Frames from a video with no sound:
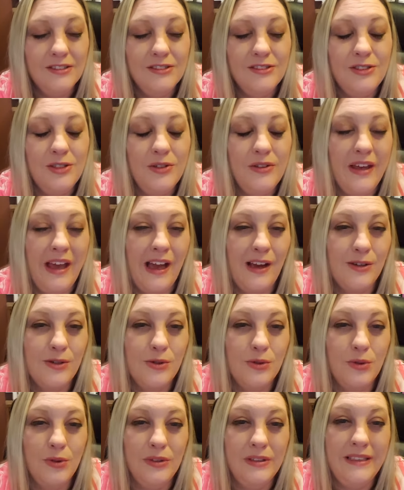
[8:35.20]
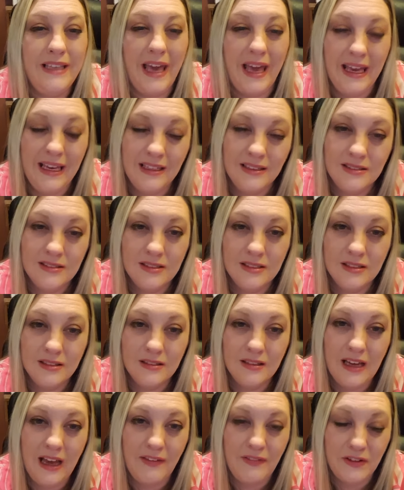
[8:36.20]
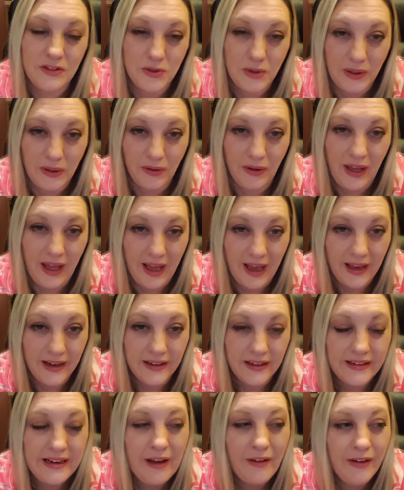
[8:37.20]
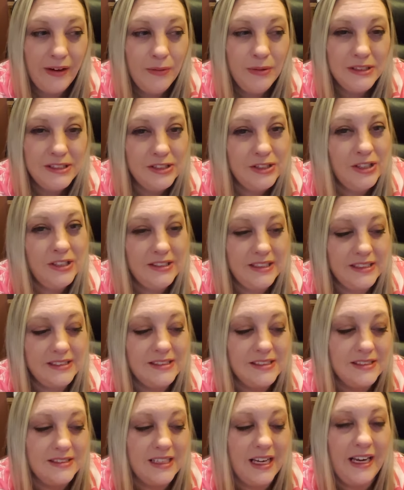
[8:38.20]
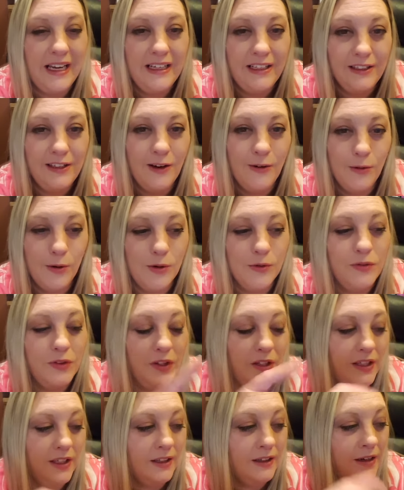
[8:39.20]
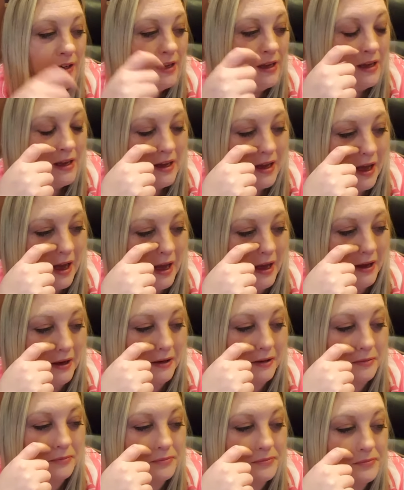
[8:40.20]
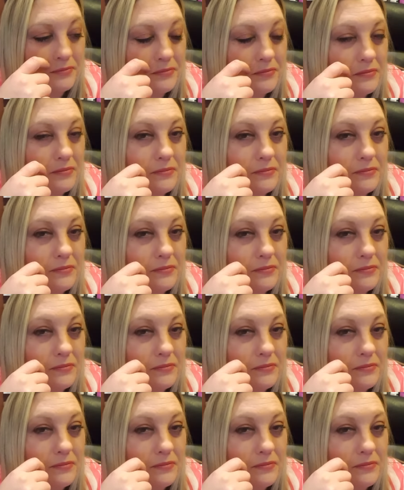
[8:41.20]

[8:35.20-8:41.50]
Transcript: to the actual gate at the trailhead. Now, it was a good distance. I had to go over some,